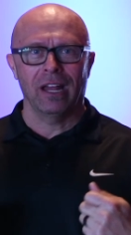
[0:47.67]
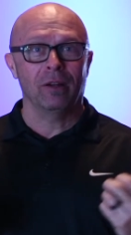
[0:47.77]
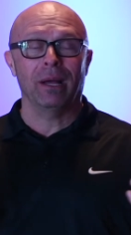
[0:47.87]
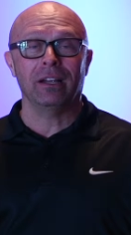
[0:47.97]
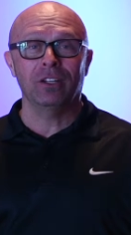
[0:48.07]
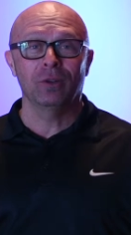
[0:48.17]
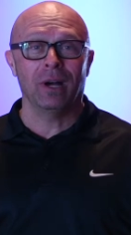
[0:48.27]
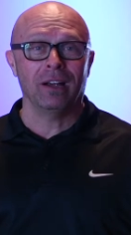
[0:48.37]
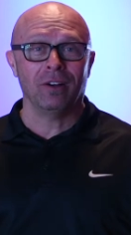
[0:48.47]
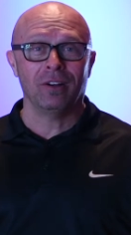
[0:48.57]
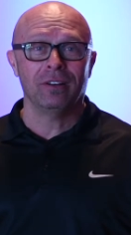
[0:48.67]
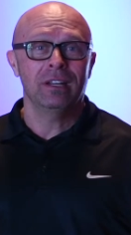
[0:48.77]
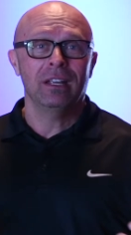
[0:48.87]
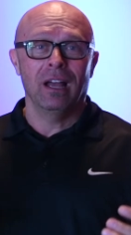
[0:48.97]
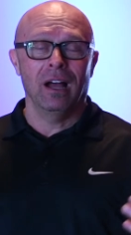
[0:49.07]
Not about you. I
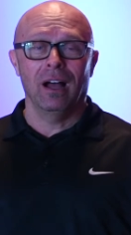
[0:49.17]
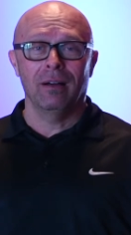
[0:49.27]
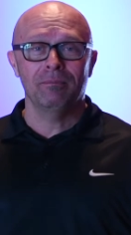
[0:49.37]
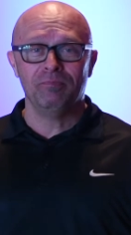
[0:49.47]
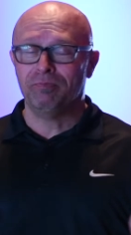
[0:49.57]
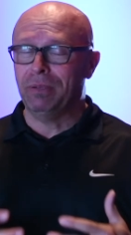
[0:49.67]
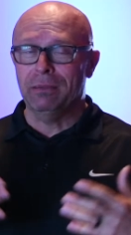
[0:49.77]
heard um,